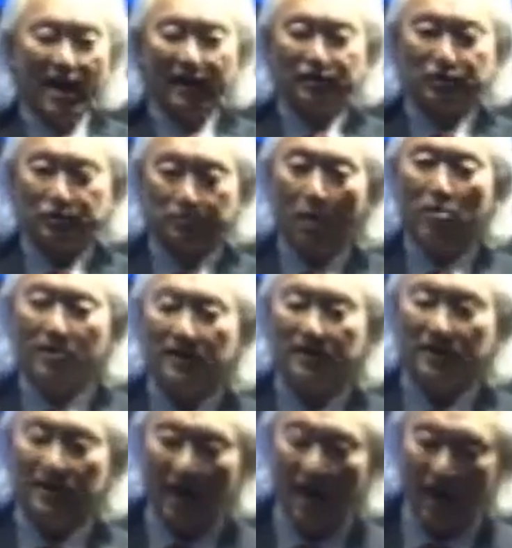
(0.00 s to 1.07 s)
has
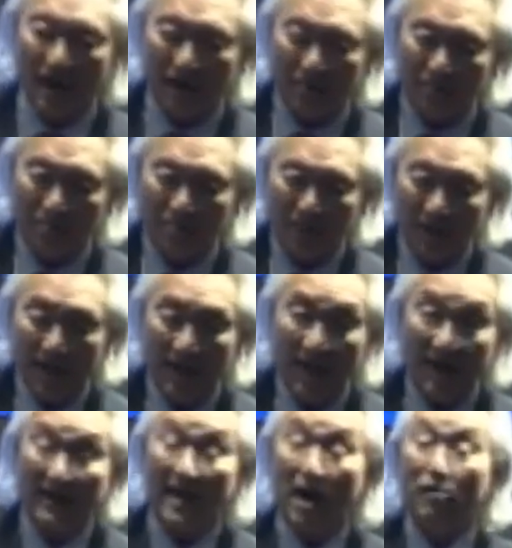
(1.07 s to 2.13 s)
spoken today.
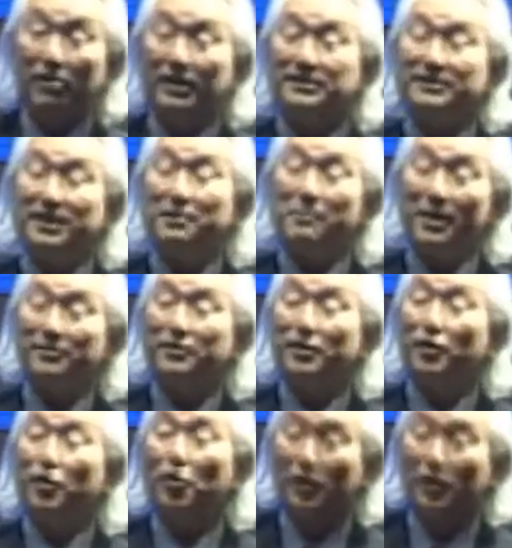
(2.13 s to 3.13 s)
And now let's see about the